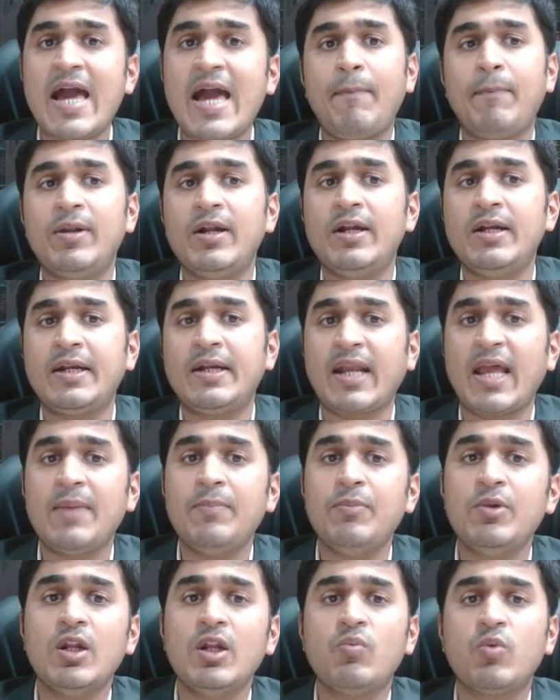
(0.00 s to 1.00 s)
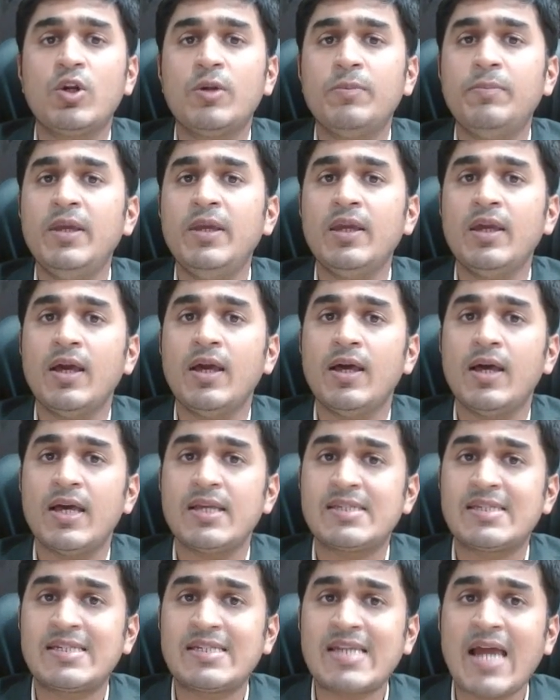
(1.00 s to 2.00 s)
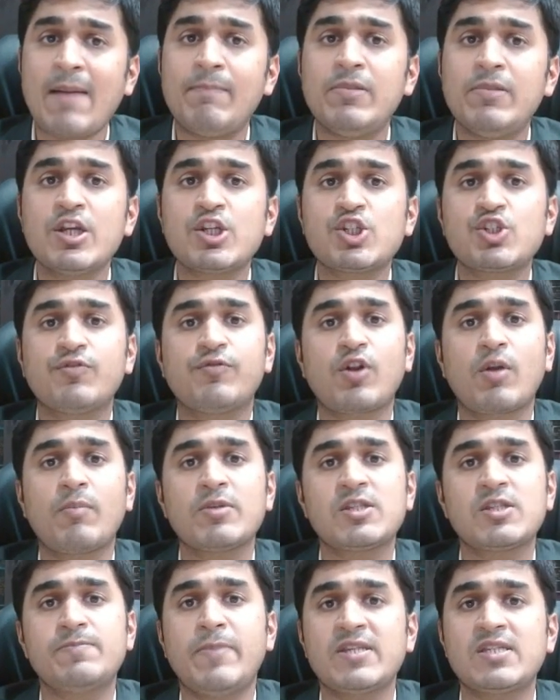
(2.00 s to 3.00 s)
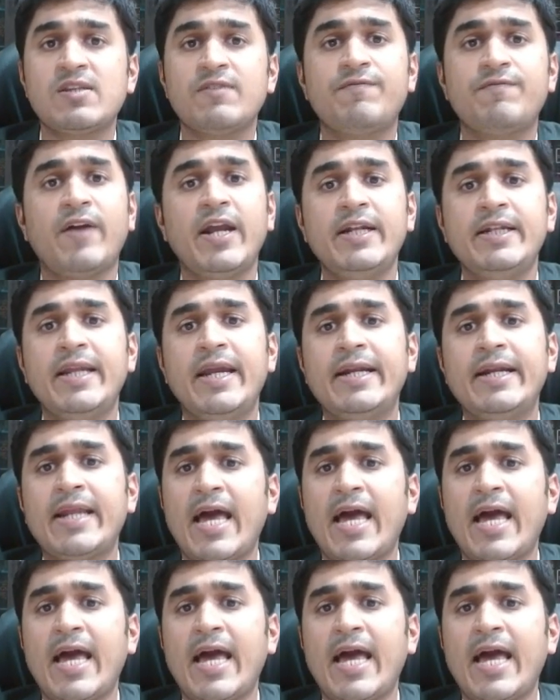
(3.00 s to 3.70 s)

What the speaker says: Appellate Tribunal would be established from a specified date